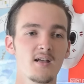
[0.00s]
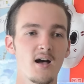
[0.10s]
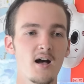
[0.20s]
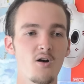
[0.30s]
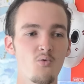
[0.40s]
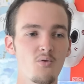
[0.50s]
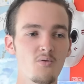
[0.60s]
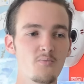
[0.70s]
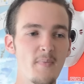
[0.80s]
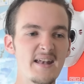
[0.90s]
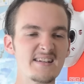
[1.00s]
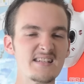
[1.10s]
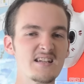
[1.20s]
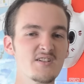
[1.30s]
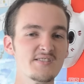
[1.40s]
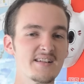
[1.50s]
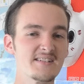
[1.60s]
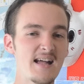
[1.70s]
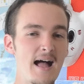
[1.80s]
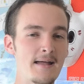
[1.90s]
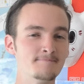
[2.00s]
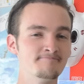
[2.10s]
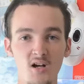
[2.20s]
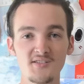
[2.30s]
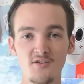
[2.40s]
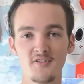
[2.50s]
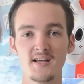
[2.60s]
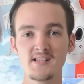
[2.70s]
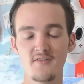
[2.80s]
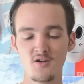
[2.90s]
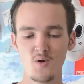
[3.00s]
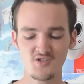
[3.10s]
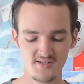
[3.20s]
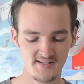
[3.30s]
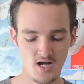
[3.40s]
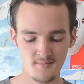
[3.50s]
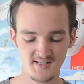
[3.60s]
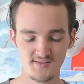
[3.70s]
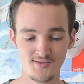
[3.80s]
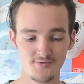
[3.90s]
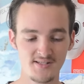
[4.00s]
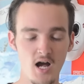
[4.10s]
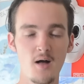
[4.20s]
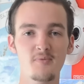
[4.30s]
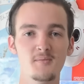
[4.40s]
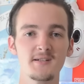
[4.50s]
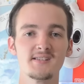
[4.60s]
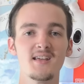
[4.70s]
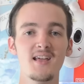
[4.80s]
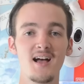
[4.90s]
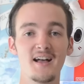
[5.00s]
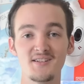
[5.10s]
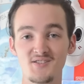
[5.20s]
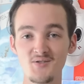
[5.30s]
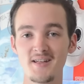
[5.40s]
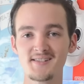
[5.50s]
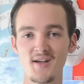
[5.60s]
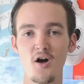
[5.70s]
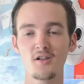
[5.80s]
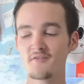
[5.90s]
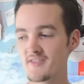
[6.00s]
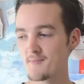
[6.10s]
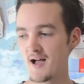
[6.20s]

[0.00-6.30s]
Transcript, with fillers: Uh, many tiers at a time. Also, if you guys have any questions, comments, concerns, compliments, I do get to all of them.